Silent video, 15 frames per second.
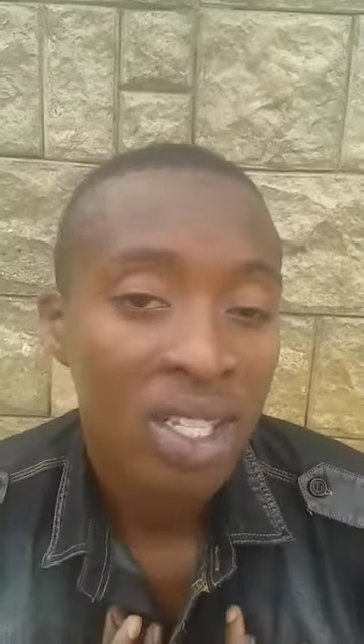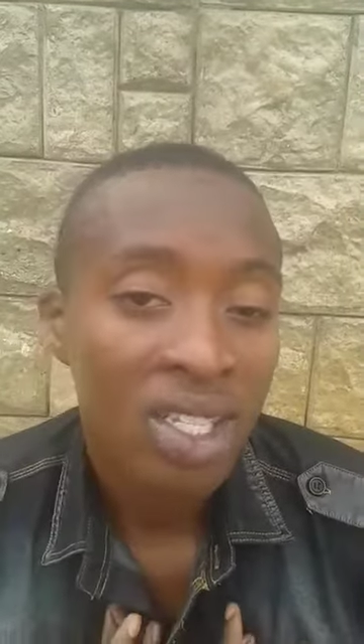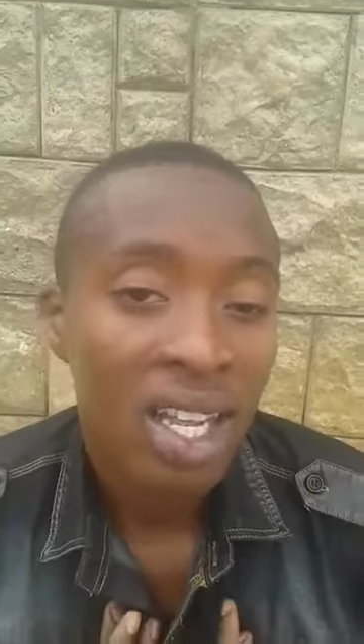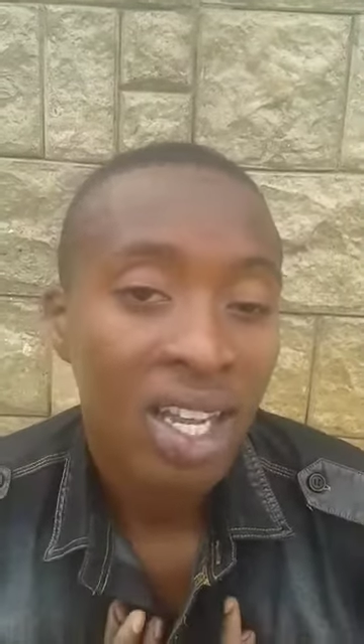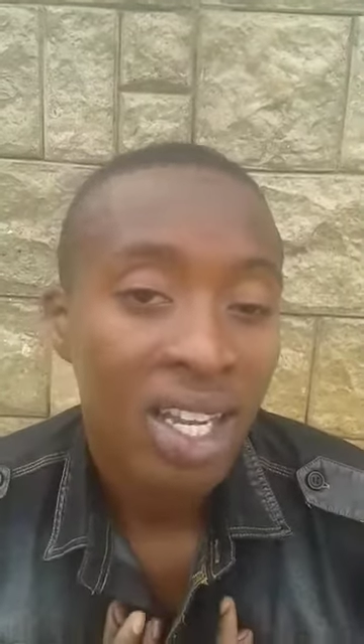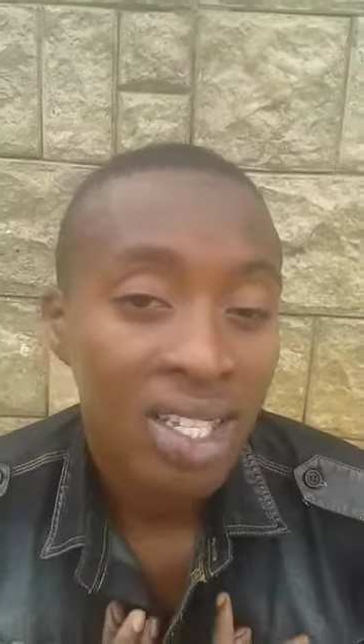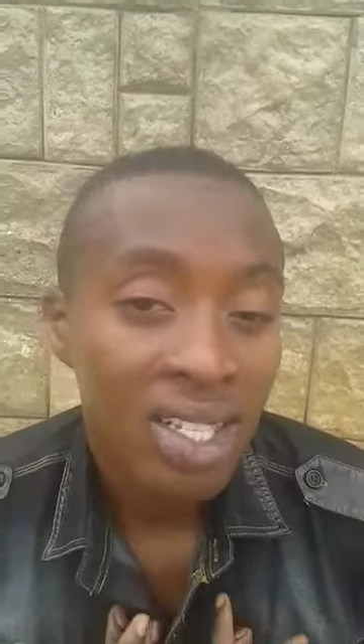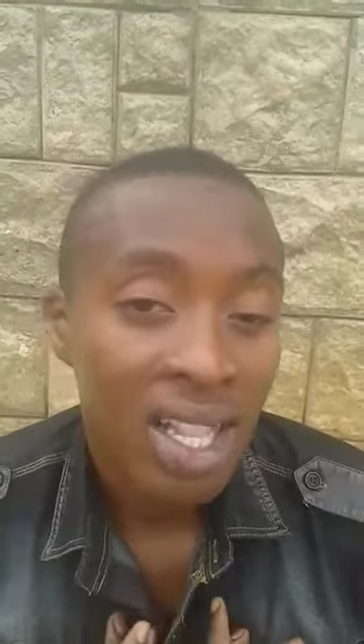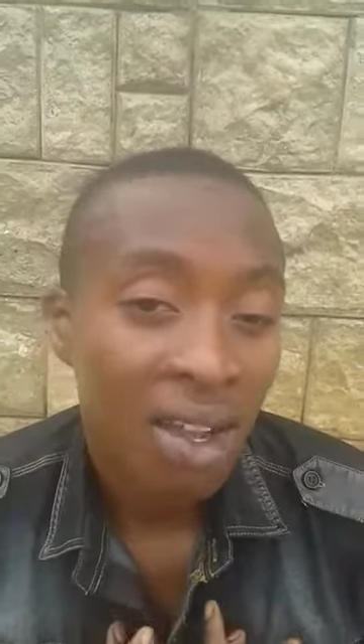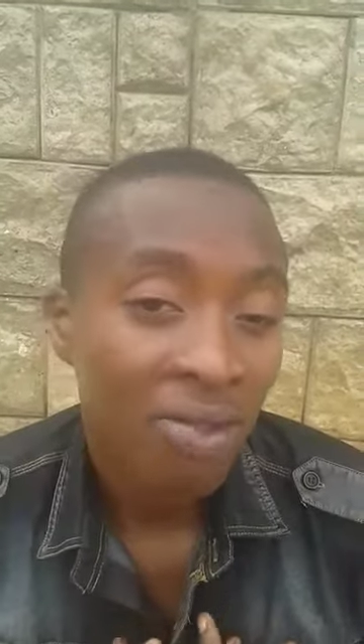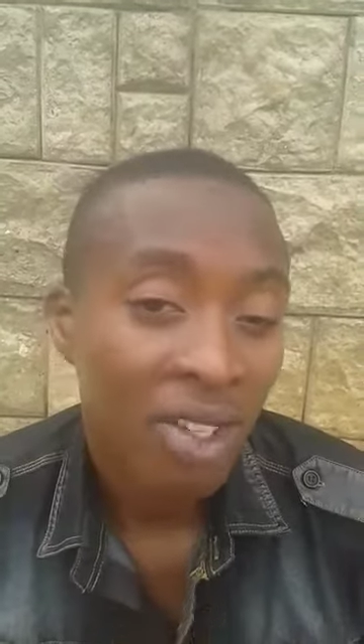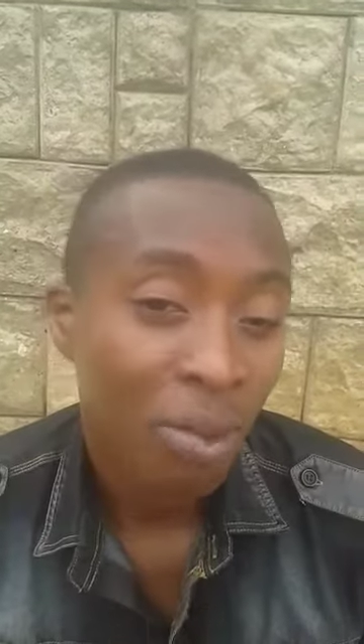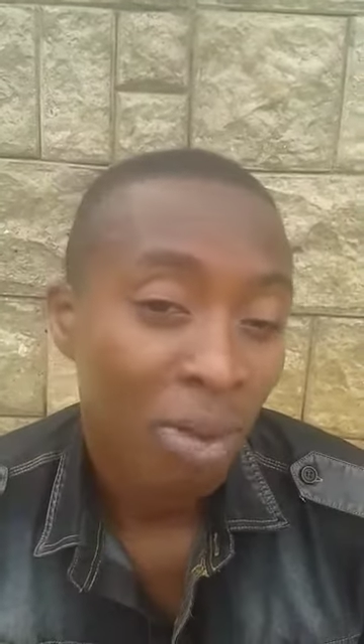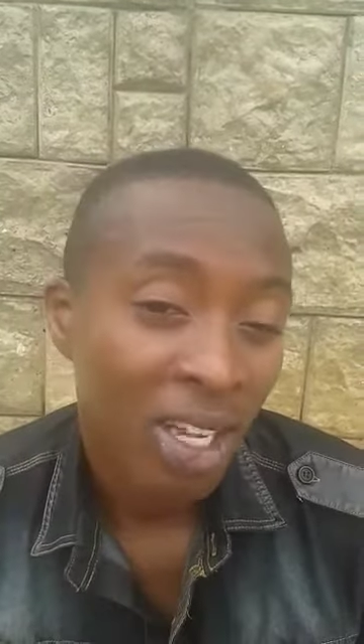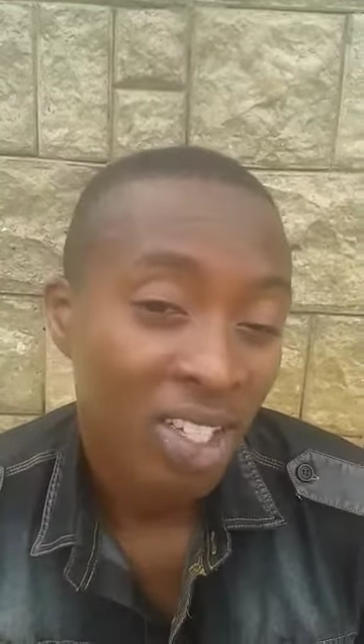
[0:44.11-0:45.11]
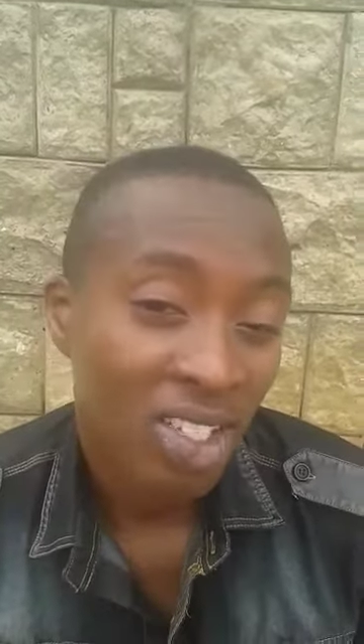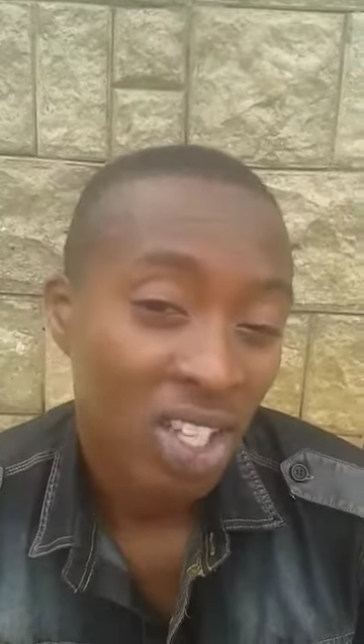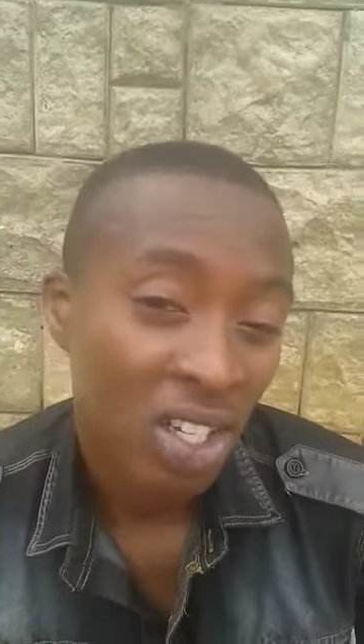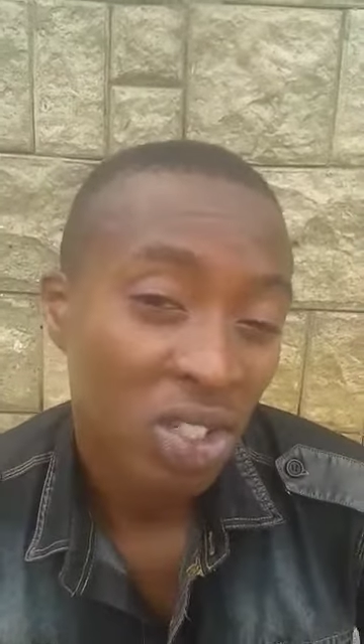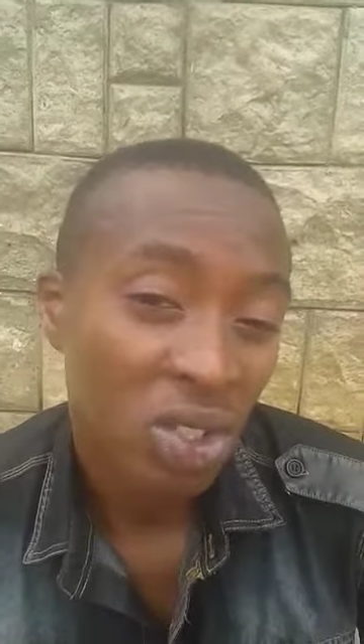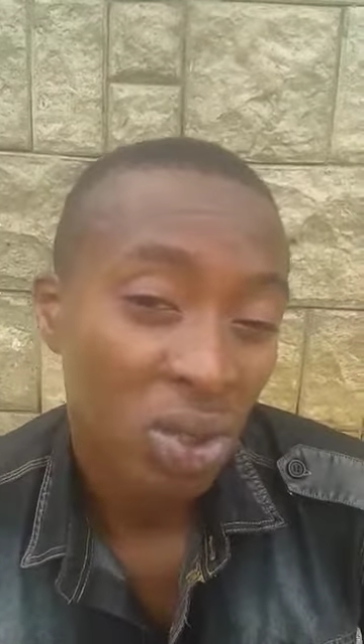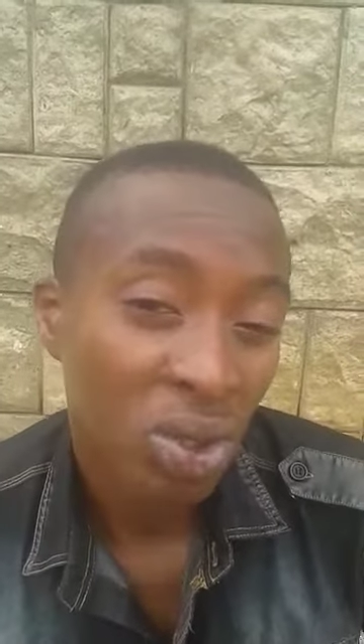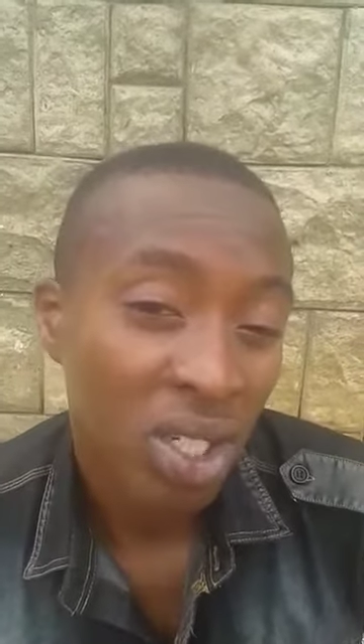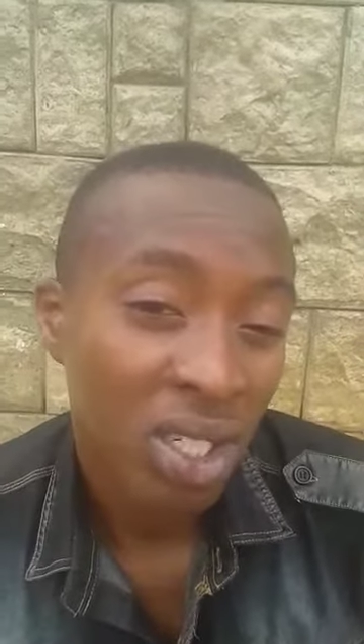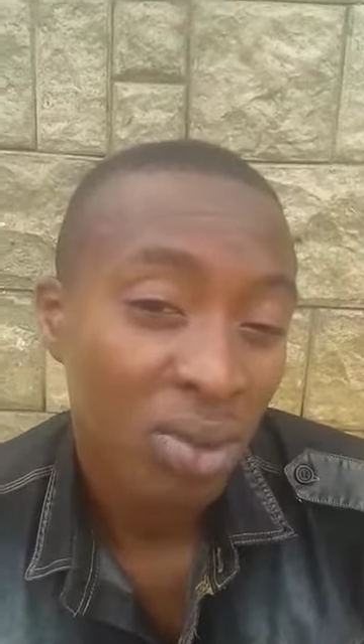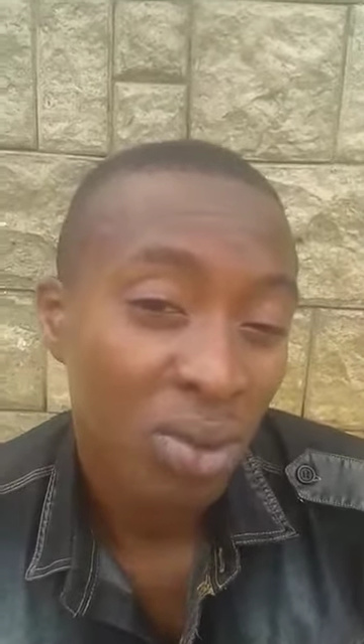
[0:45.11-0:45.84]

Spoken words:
as a counselor after my surgery,